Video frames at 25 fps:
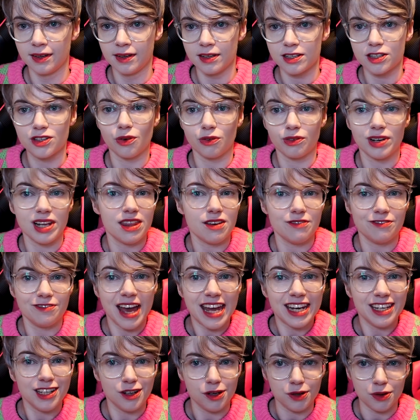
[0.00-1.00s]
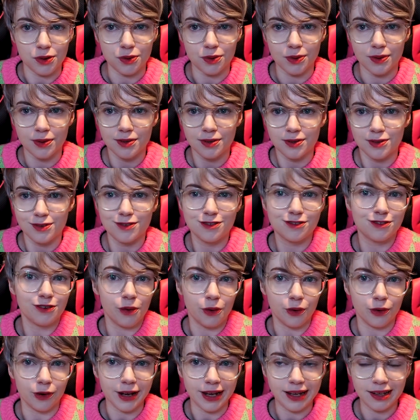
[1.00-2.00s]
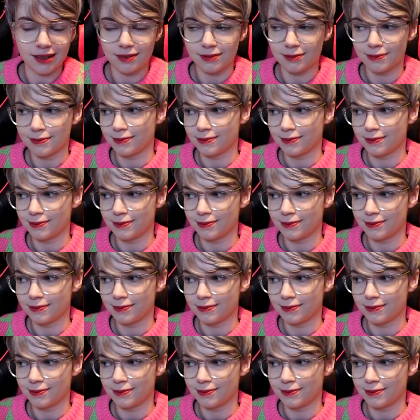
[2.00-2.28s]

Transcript: It's not really the venue for it.